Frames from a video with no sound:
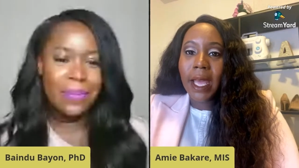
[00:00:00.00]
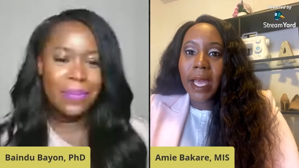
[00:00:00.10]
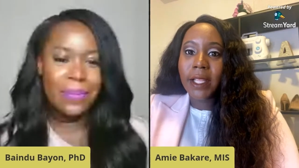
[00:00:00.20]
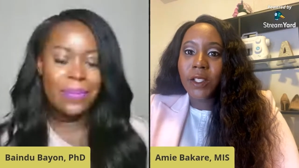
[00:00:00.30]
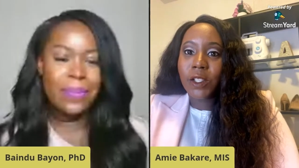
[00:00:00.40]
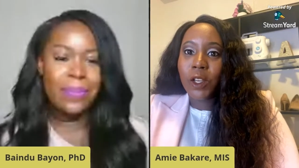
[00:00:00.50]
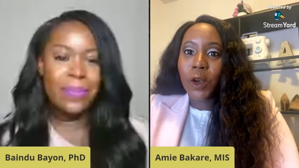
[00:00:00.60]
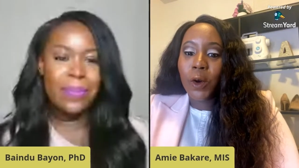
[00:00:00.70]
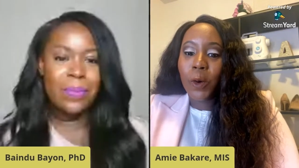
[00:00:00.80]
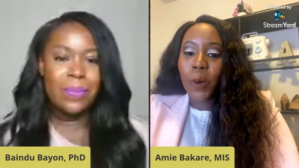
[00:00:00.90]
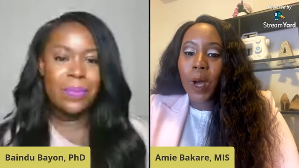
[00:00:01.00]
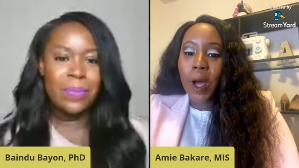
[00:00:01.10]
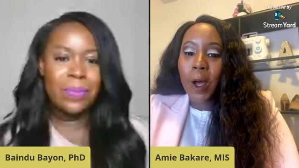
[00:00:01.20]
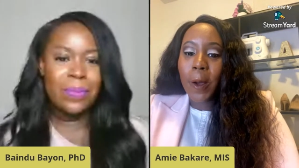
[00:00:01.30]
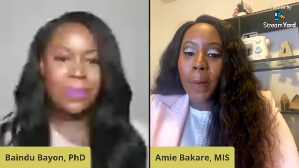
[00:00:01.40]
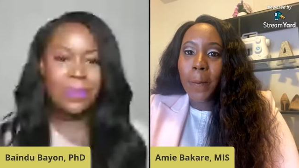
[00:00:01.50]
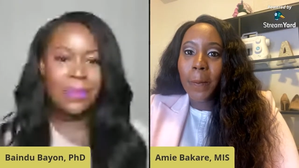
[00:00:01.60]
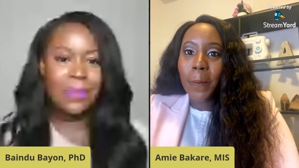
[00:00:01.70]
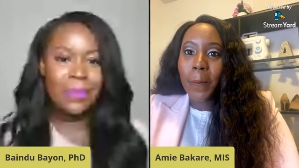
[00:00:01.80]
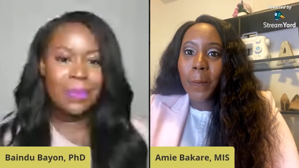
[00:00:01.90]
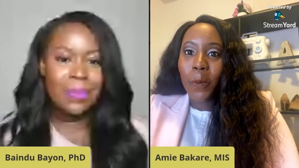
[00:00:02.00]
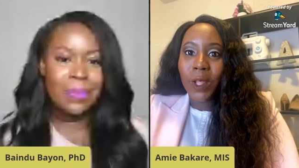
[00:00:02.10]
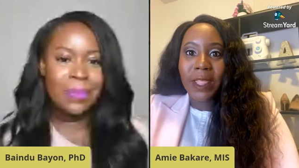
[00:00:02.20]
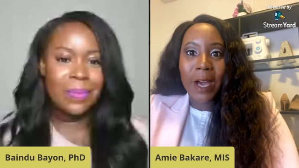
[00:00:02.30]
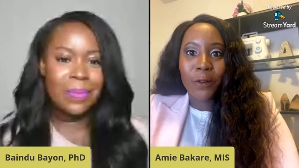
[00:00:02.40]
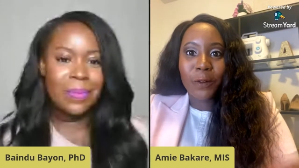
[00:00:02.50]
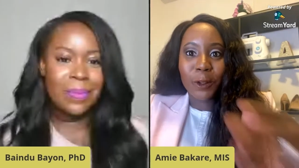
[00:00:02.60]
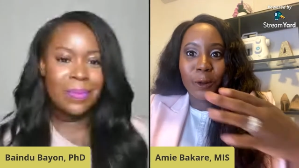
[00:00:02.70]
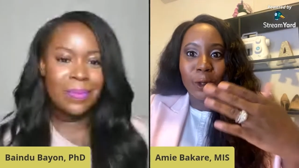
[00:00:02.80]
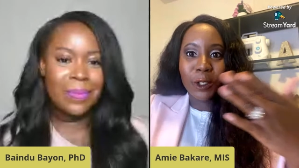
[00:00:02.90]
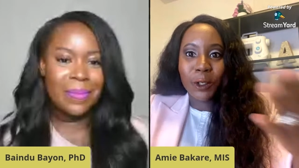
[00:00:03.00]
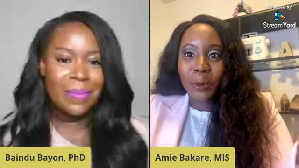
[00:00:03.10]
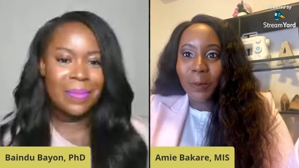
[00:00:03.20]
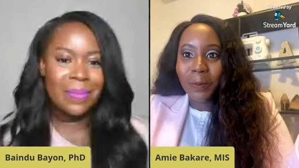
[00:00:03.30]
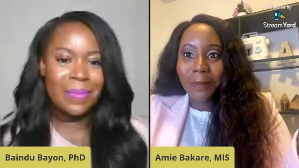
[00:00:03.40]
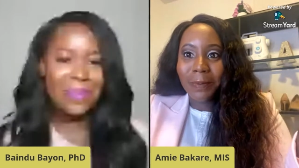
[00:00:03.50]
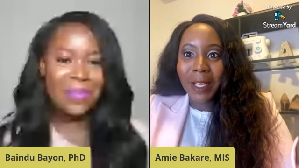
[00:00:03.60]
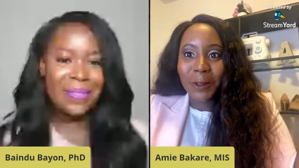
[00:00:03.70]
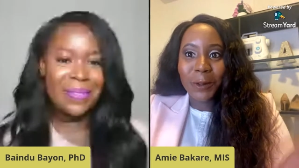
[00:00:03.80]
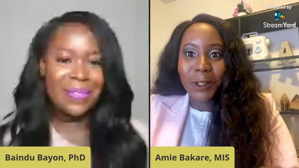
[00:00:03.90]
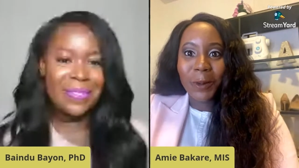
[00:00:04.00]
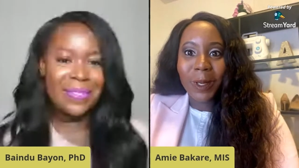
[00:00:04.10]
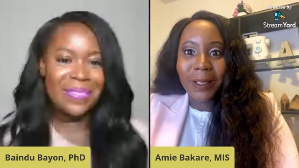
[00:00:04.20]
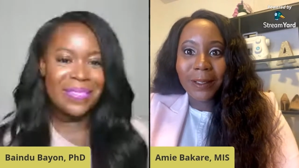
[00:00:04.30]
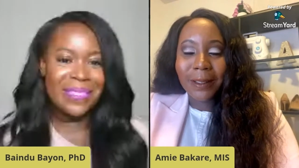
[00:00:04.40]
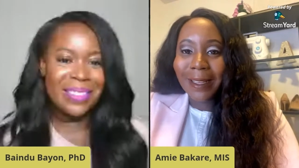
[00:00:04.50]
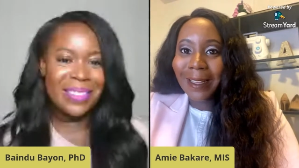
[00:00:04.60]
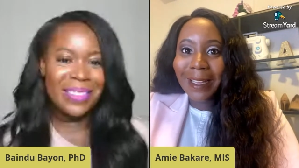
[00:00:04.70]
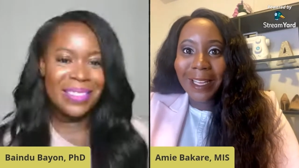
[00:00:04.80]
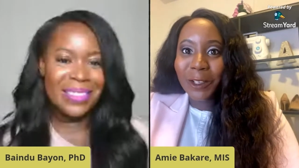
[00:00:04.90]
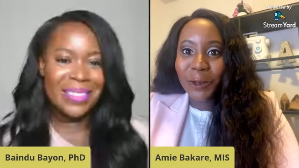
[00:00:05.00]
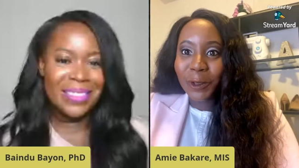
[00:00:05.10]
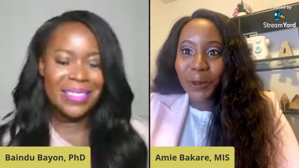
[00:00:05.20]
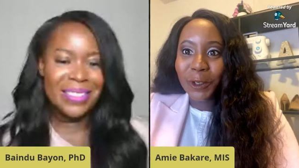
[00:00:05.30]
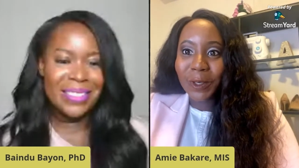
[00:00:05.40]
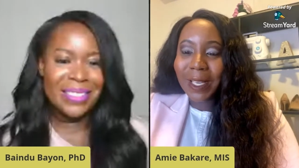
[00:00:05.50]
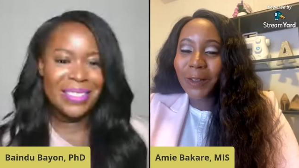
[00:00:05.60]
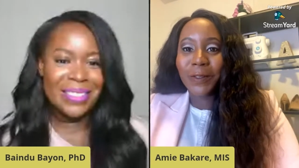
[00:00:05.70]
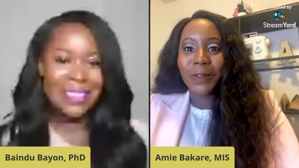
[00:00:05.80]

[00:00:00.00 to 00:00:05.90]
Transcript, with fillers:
Speaker 1: And so um, without further ado, Baindu, do you want to introduce yourself?